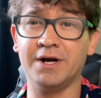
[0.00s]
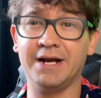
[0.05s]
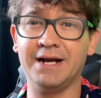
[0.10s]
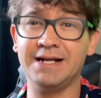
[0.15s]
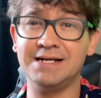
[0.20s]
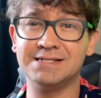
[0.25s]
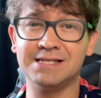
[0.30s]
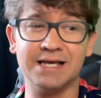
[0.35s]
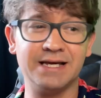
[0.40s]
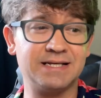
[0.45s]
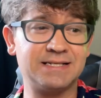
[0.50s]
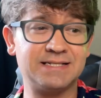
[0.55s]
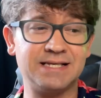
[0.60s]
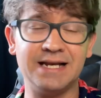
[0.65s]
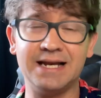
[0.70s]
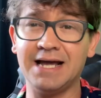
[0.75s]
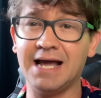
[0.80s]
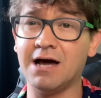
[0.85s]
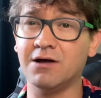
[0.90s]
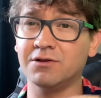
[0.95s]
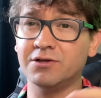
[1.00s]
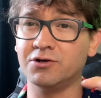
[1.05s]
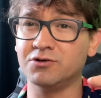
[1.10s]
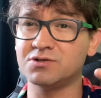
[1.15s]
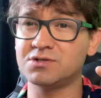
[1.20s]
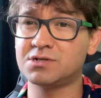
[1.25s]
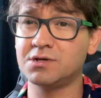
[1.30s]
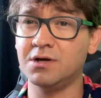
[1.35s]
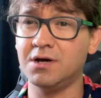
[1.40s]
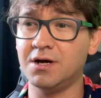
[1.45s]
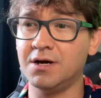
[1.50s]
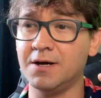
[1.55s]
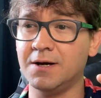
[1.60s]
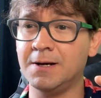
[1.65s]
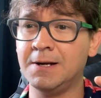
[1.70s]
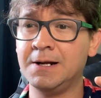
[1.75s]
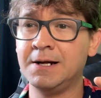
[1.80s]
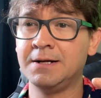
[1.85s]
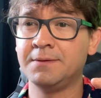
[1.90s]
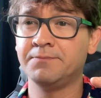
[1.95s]
and he's like sending out
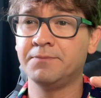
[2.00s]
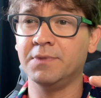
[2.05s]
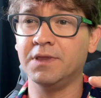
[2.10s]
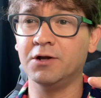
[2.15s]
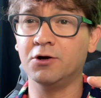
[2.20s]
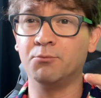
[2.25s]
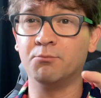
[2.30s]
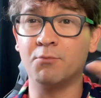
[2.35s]
little